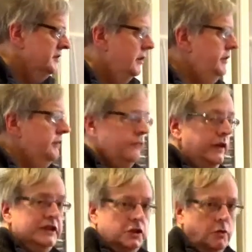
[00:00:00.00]
Only a
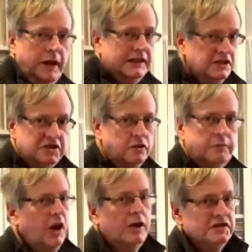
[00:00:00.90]
very short passage, 2
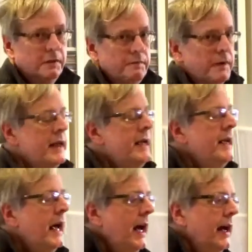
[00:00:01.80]
bars.
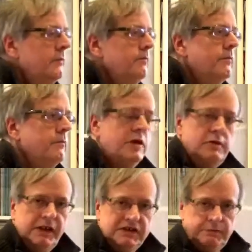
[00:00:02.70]
But
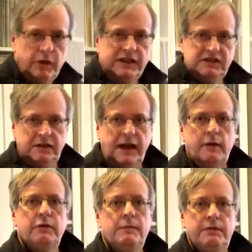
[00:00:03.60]
you'd be surprised at
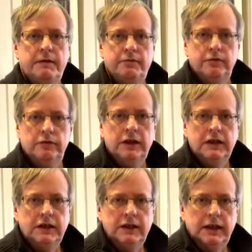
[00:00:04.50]
how many people
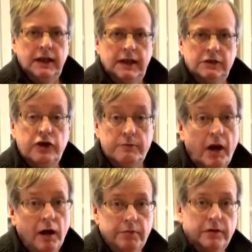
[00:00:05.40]
trip
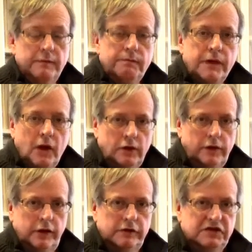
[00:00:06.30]
up
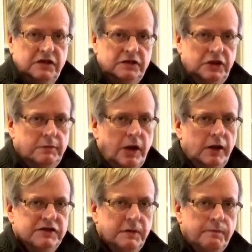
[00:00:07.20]
on those 2
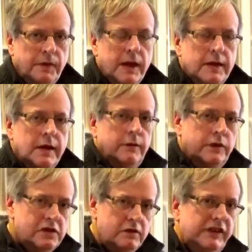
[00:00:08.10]
bars
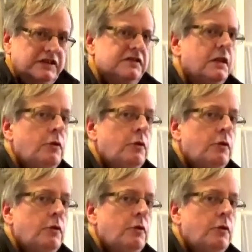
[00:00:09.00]
for 2 reasons.